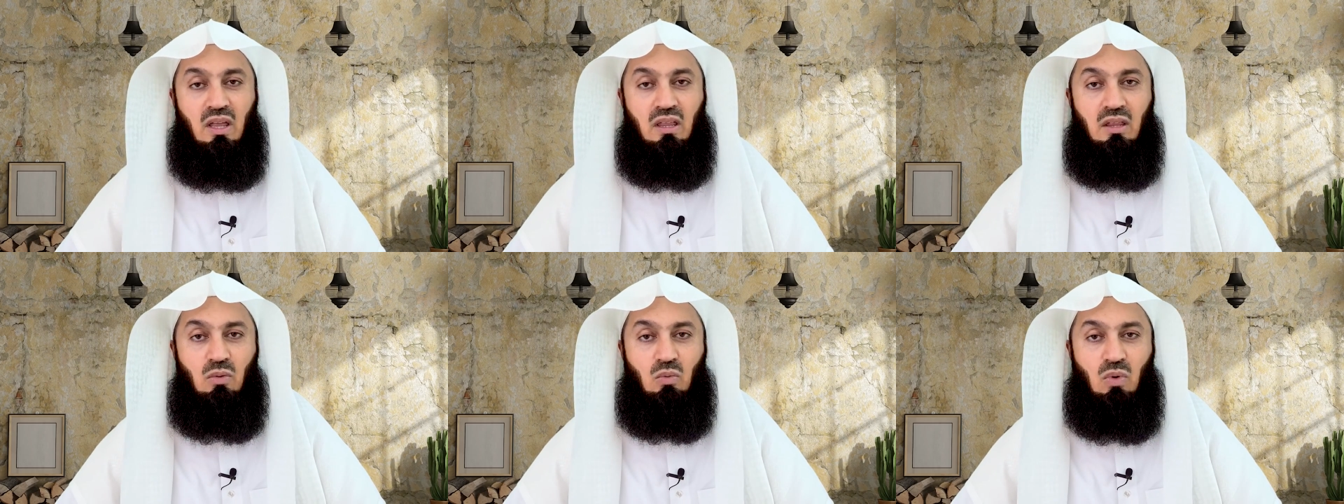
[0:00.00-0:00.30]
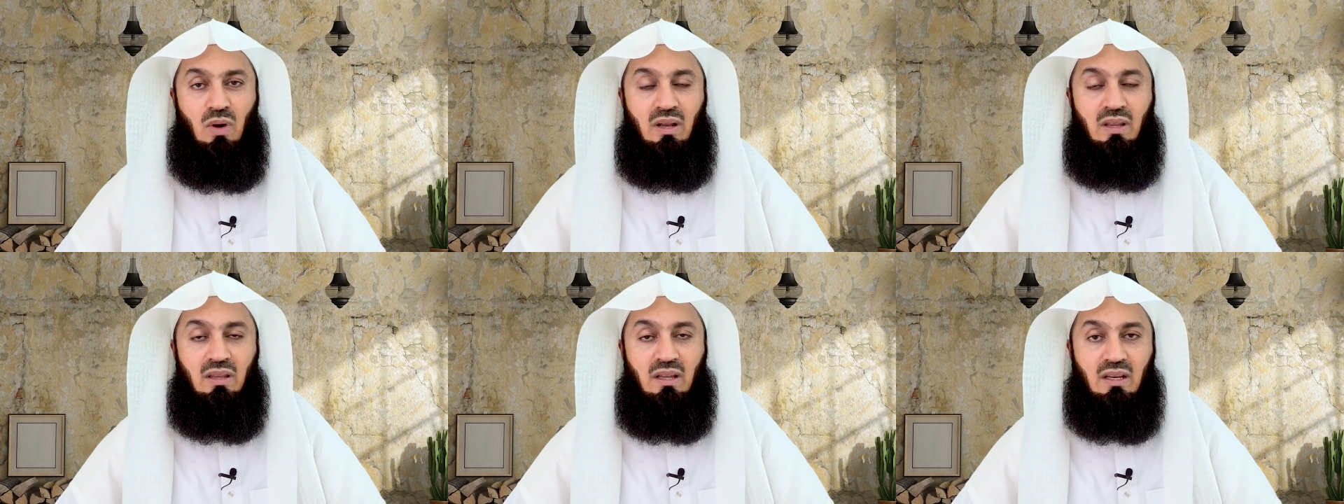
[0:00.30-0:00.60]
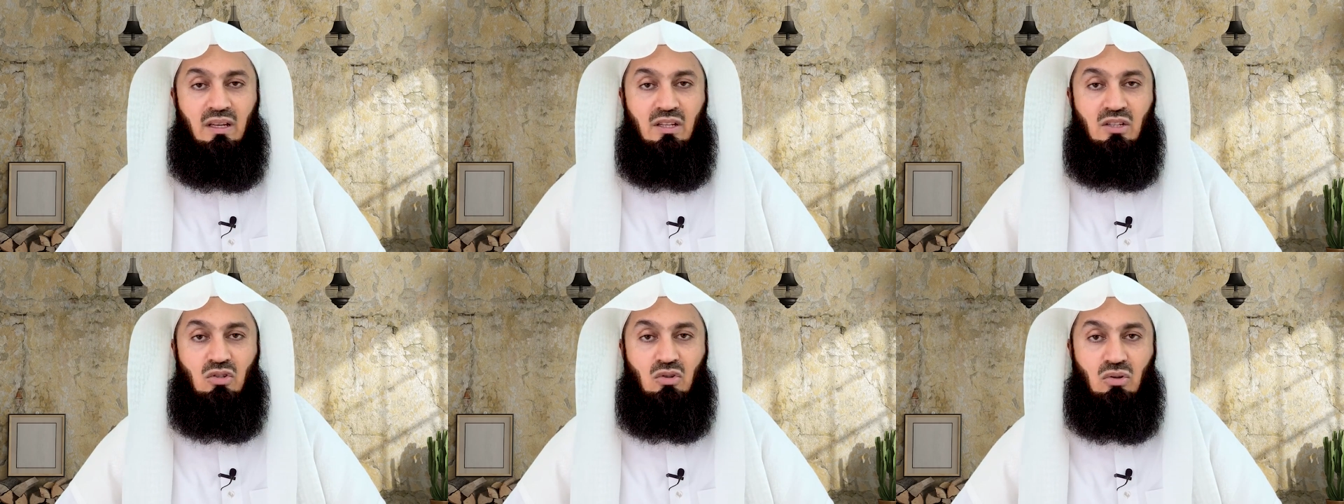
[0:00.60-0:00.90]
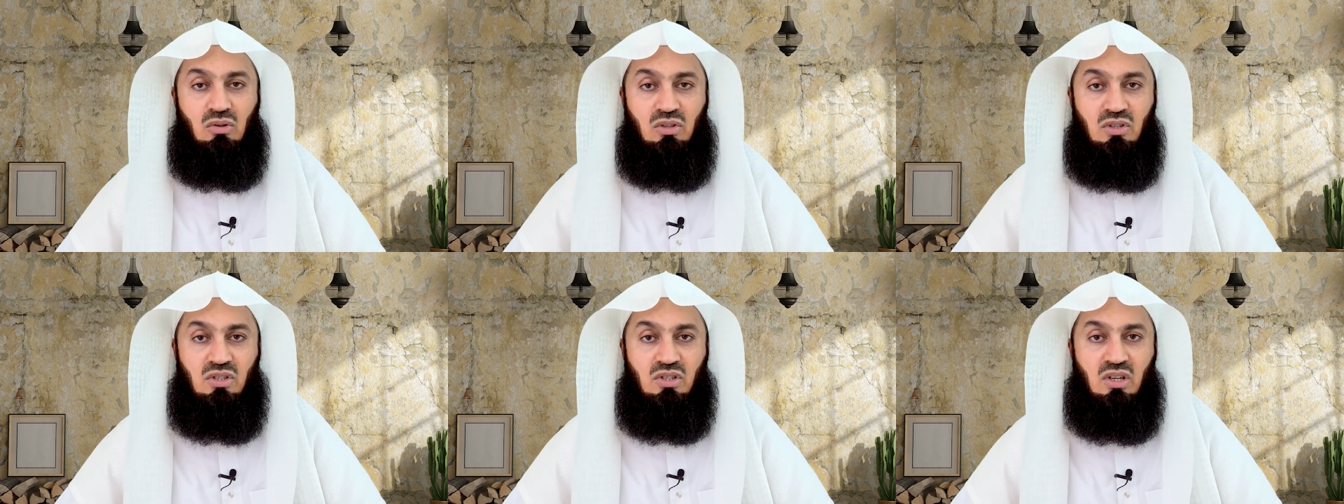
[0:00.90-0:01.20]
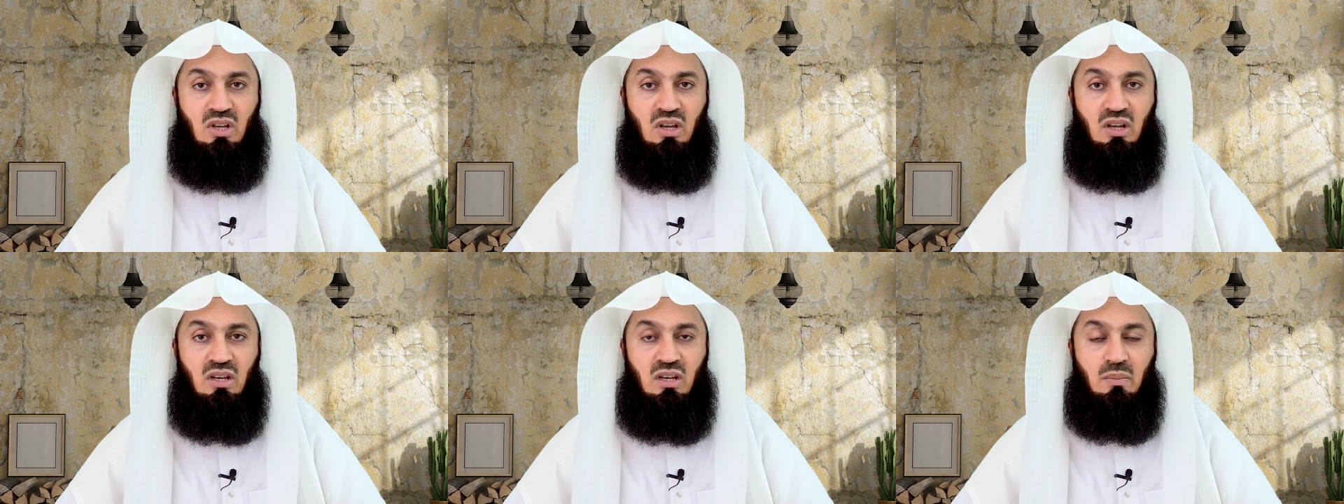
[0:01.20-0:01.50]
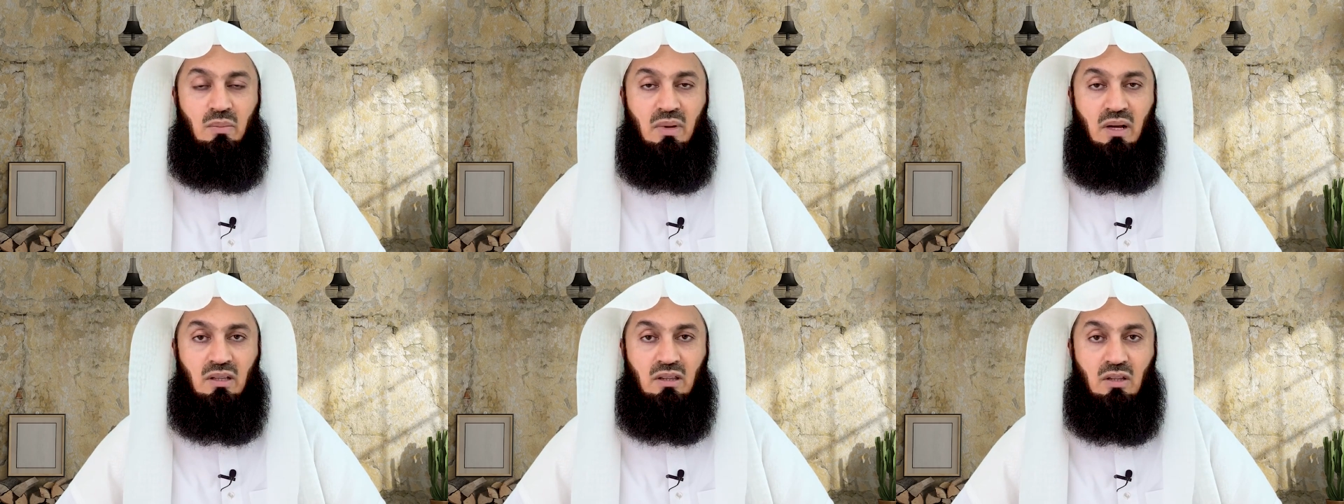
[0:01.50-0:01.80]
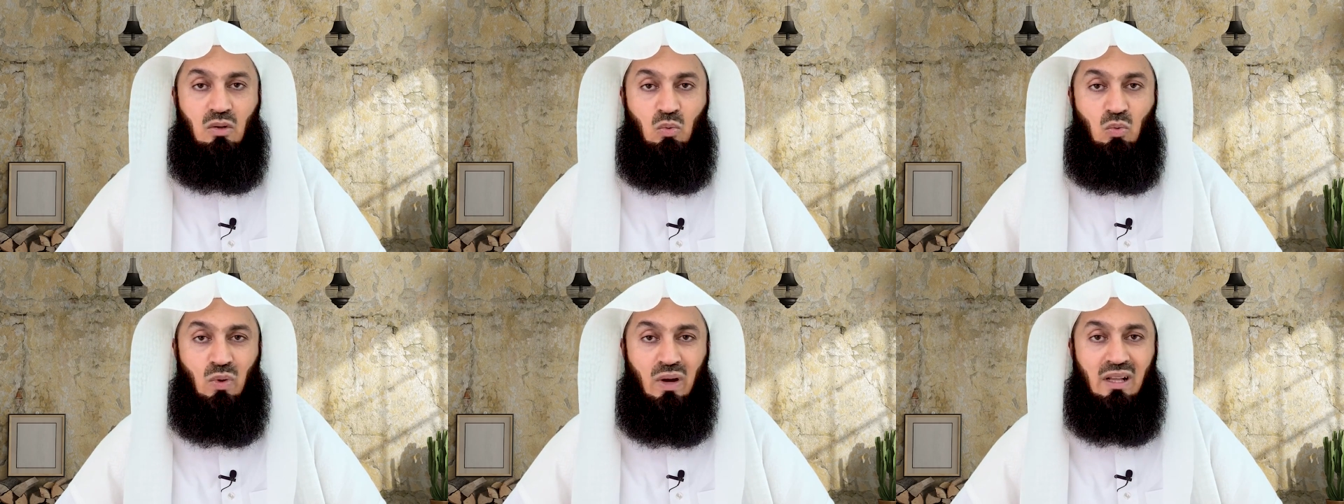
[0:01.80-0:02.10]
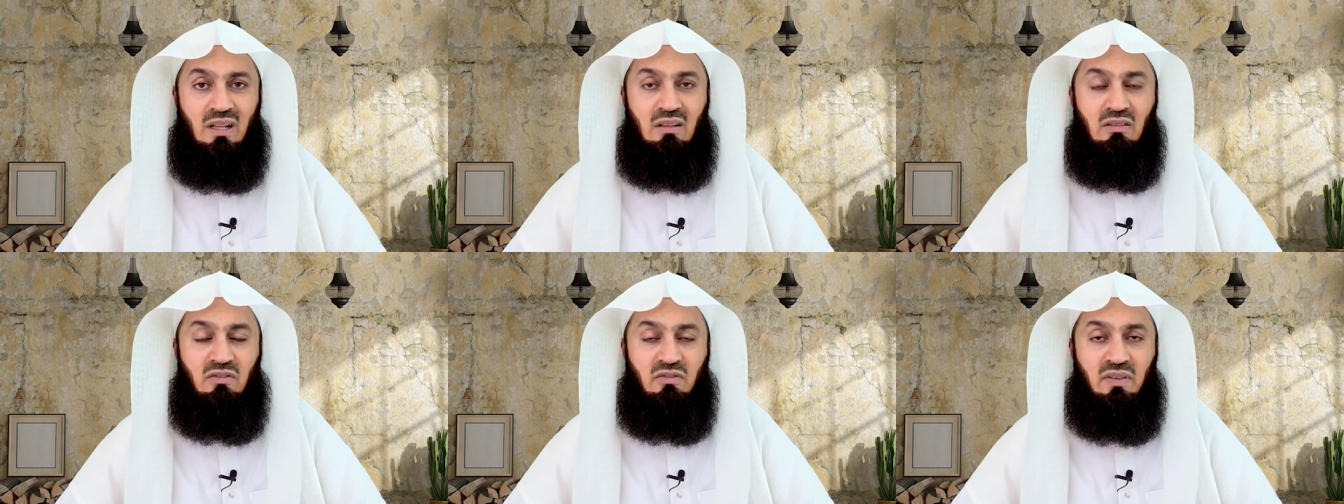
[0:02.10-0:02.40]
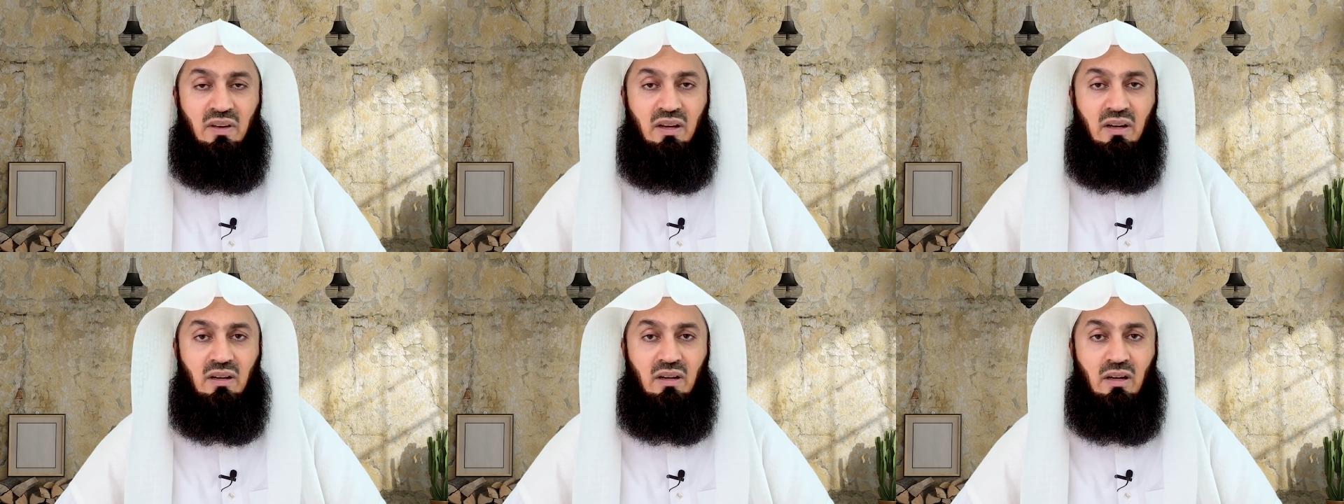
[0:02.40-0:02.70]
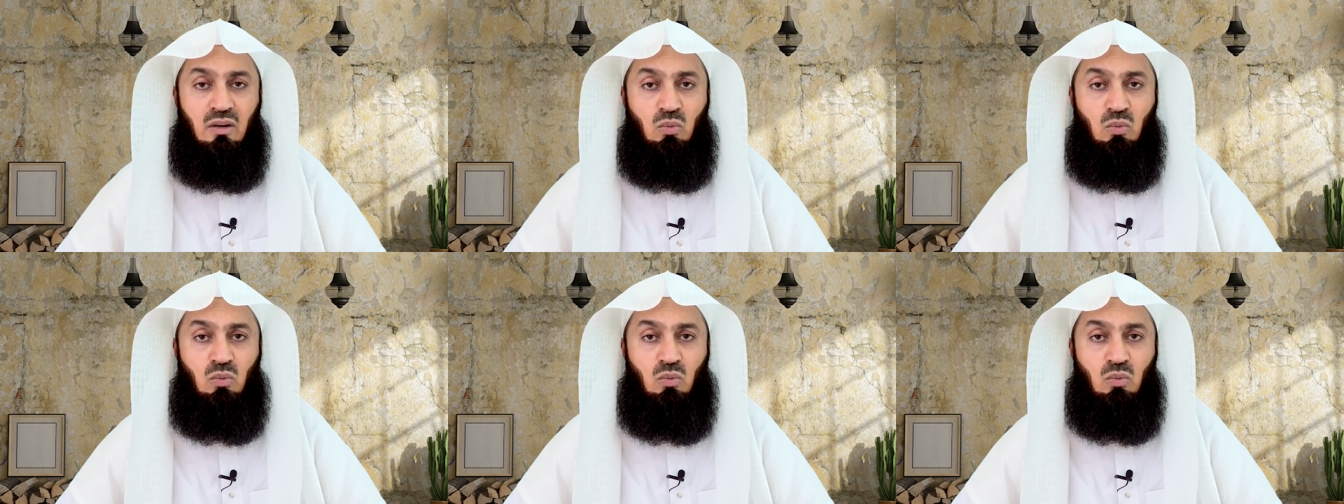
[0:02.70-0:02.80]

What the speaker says: The one that is concerned about the welfare